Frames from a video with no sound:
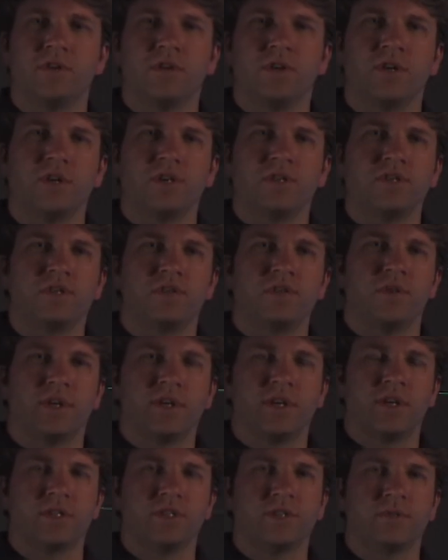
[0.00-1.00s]
cost to our
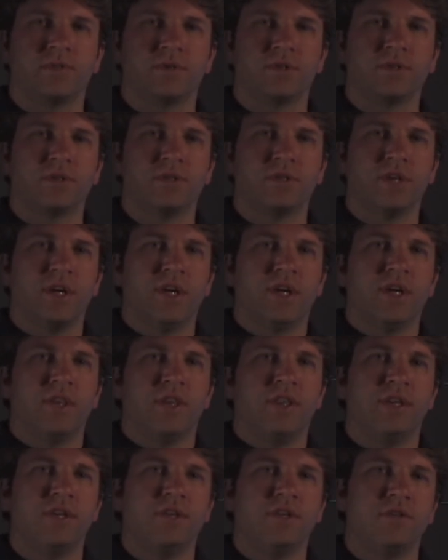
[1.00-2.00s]
customers
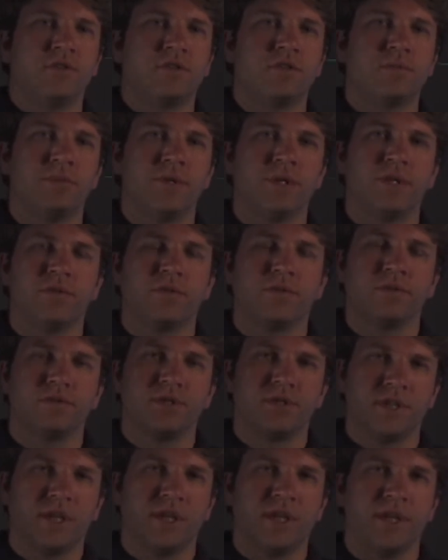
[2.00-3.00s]
that it used to be through
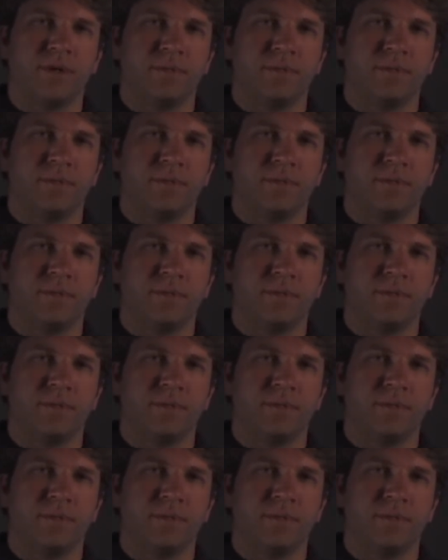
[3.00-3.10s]
cell